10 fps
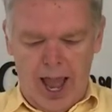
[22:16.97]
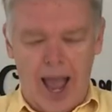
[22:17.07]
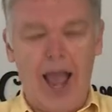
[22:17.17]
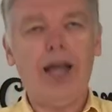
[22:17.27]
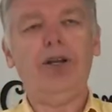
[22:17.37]

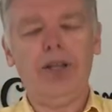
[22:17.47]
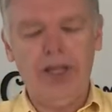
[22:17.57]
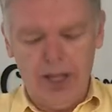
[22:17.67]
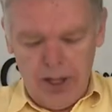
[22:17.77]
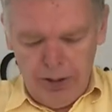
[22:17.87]
And
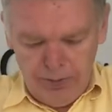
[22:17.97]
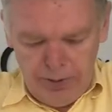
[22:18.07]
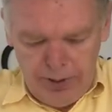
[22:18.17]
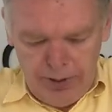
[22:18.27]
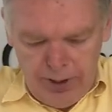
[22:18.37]

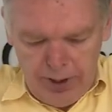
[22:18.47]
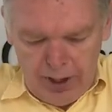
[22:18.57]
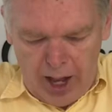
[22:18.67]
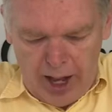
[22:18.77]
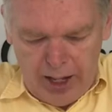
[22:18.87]

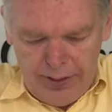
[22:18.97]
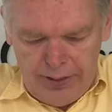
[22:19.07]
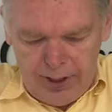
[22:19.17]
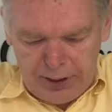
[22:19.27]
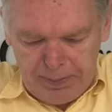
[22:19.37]
uh,
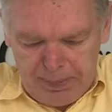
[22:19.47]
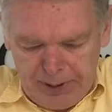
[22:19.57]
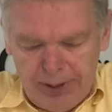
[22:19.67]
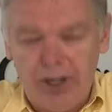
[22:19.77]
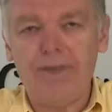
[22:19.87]
the
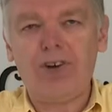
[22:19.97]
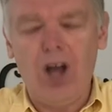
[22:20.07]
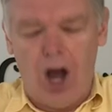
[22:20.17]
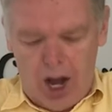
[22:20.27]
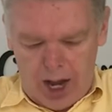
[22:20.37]
Spirit of
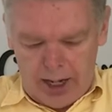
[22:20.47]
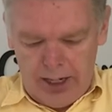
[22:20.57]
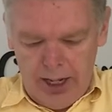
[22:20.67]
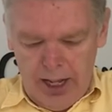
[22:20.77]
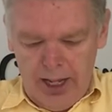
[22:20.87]
God